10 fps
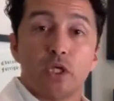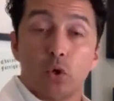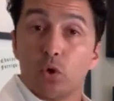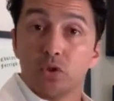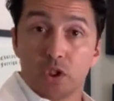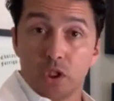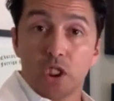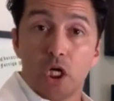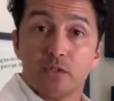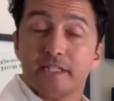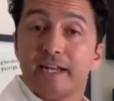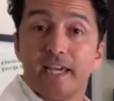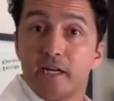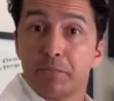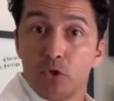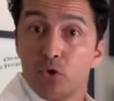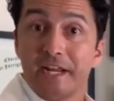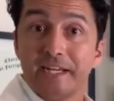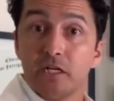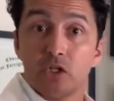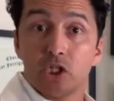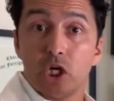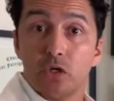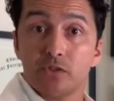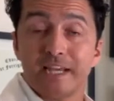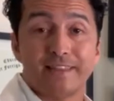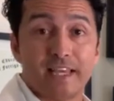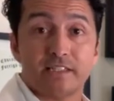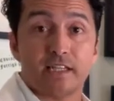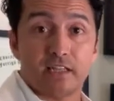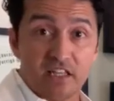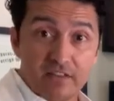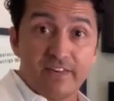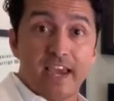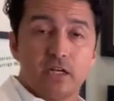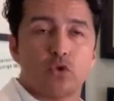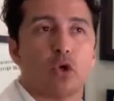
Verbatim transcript: hold glucose and they end up urinating glucose and that's a defect.